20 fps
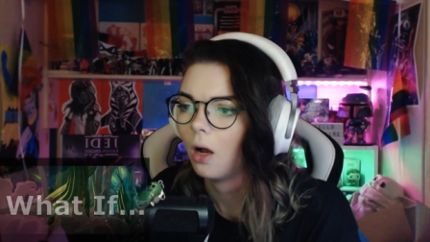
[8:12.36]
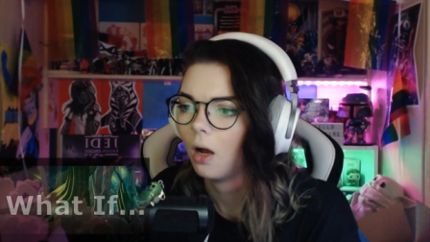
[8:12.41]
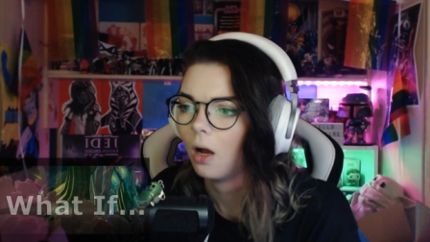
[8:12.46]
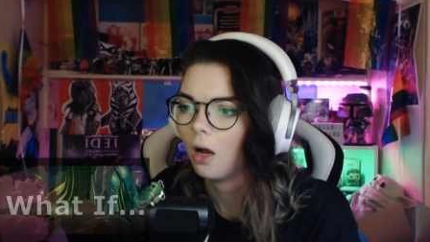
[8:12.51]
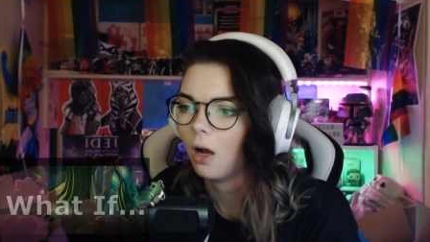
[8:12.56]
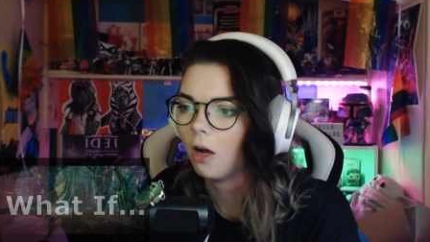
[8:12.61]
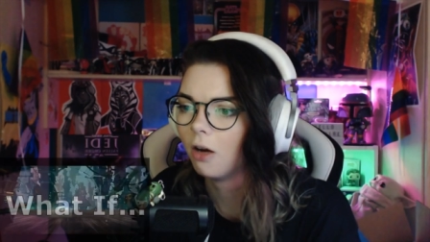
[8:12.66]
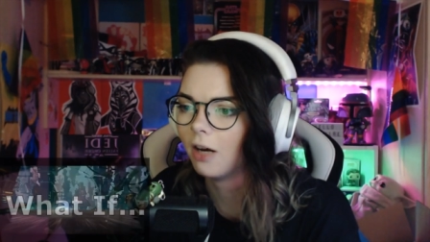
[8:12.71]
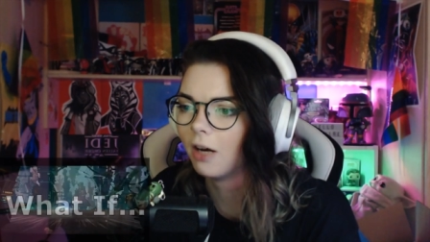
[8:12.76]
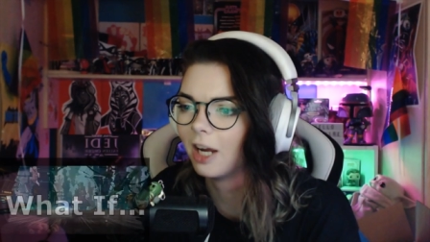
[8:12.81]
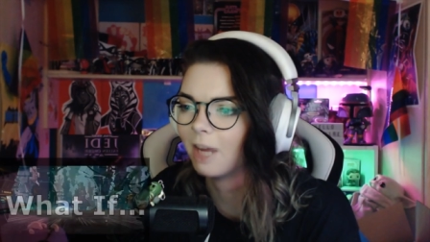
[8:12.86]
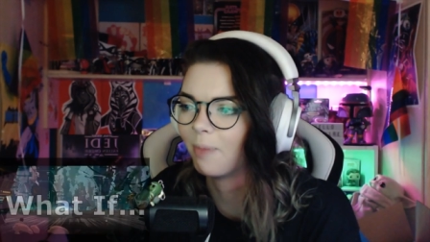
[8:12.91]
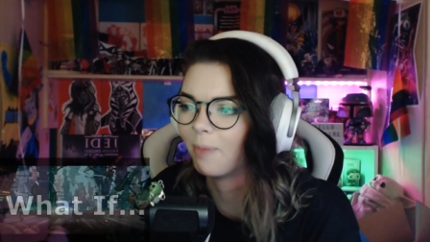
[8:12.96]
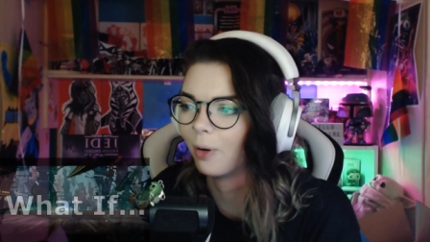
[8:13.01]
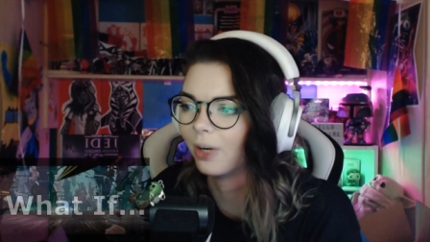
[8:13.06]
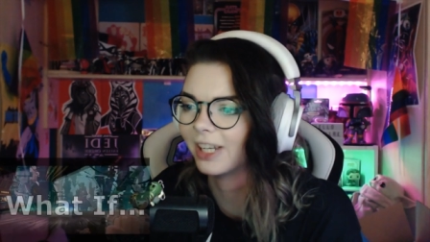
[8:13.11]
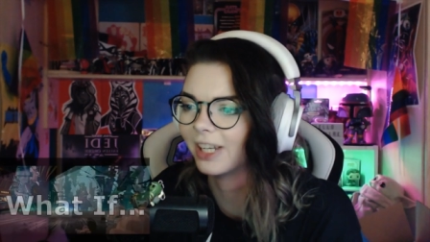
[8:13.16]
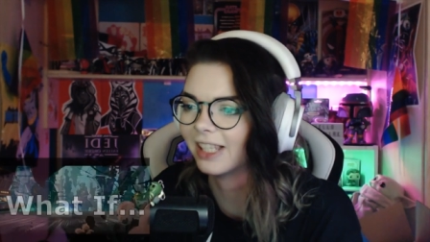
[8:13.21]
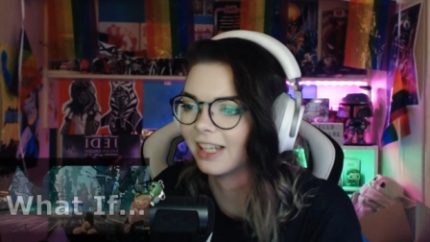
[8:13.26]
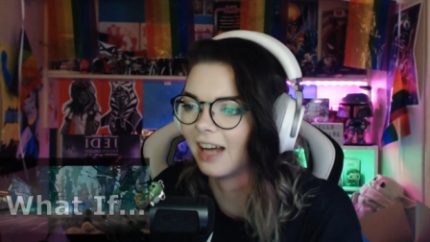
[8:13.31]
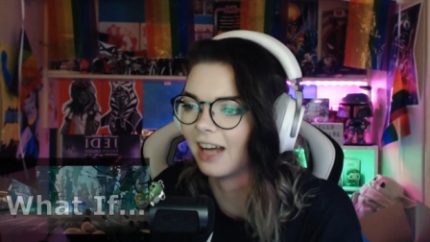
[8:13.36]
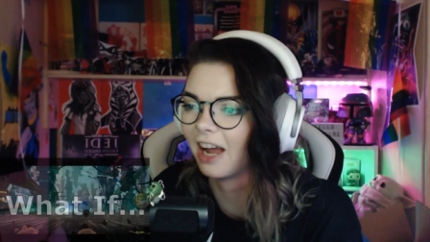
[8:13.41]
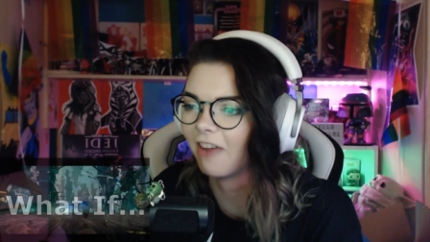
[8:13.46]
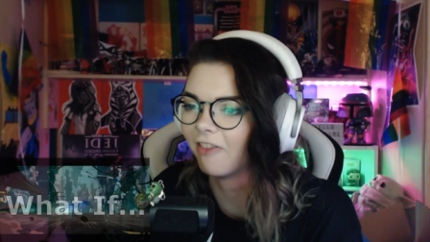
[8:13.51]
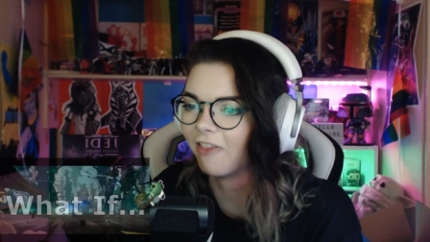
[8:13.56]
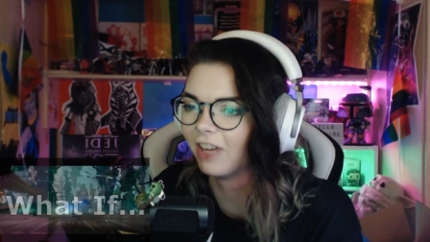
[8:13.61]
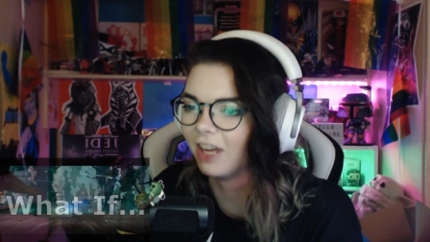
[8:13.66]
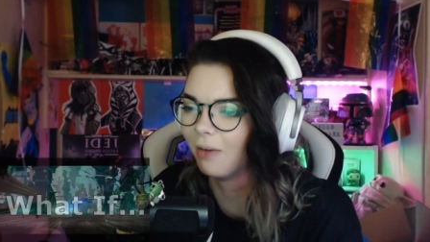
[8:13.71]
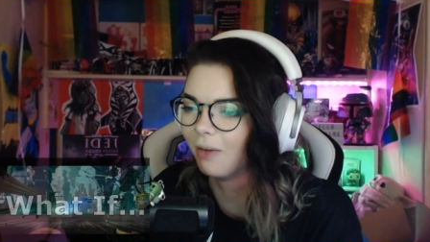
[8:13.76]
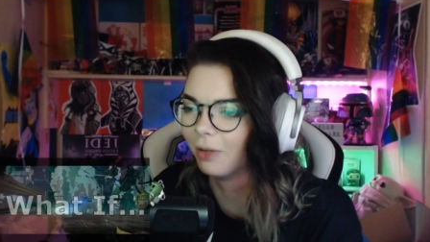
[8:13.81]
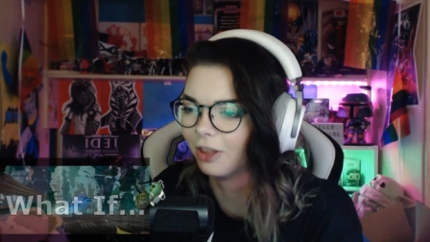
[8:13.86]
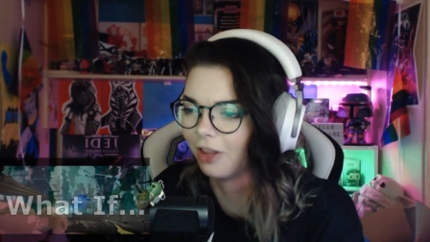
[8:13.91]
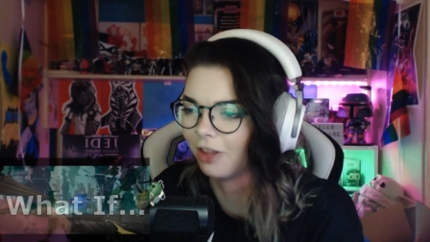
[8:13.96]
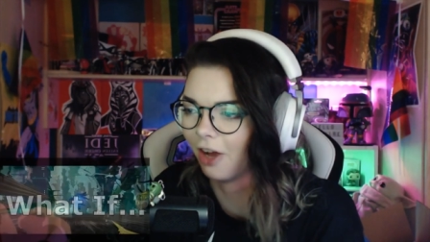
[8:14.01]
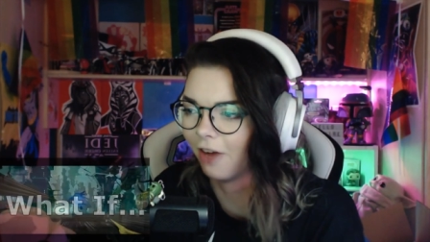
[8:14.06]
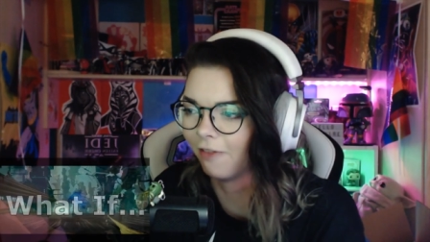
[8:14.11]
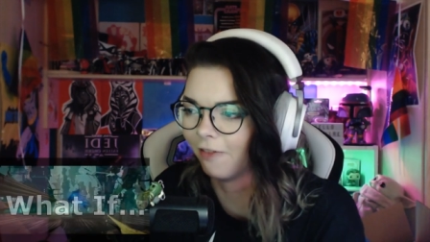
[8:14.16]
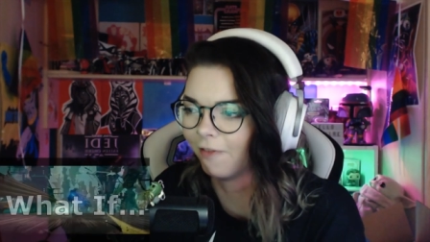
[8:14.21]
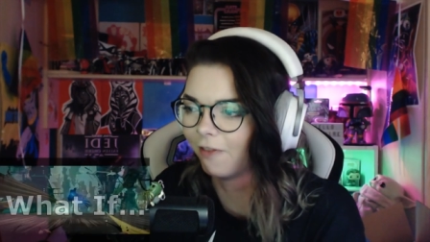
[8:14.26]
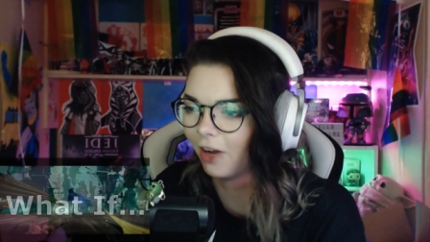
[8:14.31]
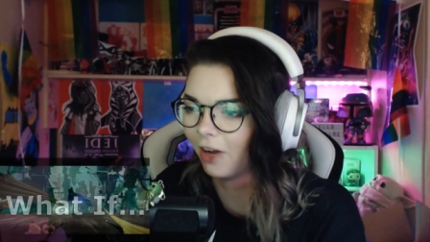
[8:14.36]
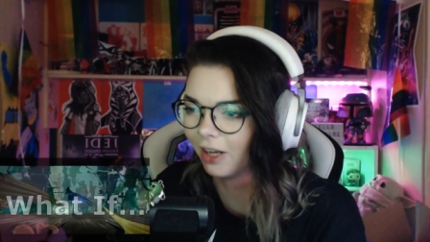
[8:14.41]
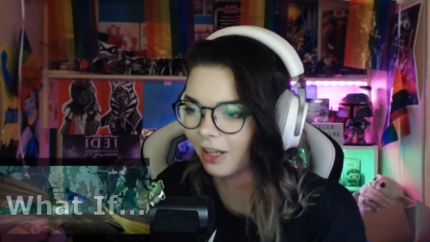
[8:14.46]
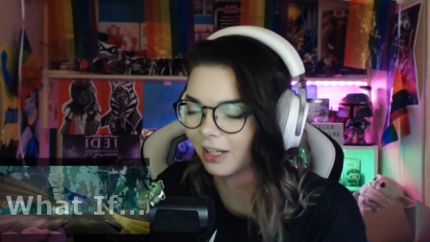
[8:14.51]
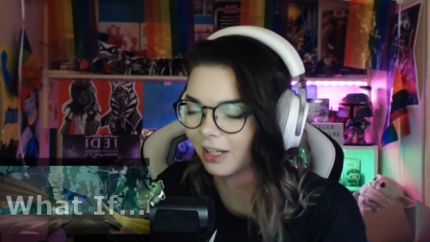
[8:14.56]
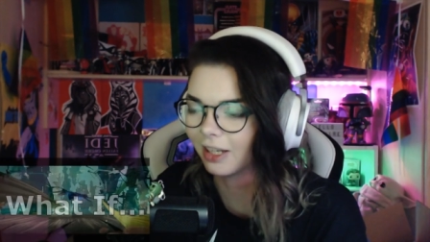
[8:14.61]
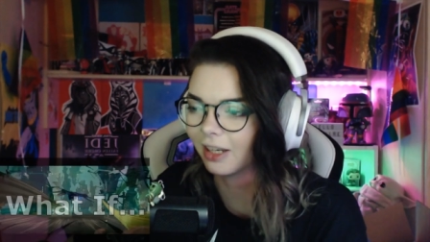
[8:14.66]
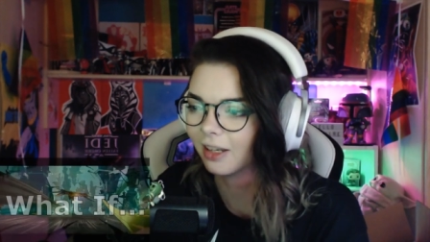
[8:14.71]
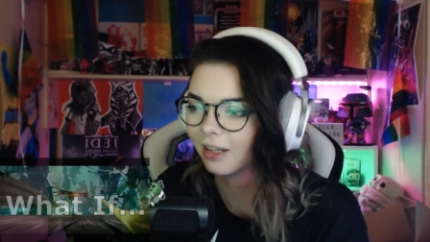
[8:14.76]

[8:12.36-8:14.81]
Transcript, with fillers: Alright, Poison Ivy, what the fuck?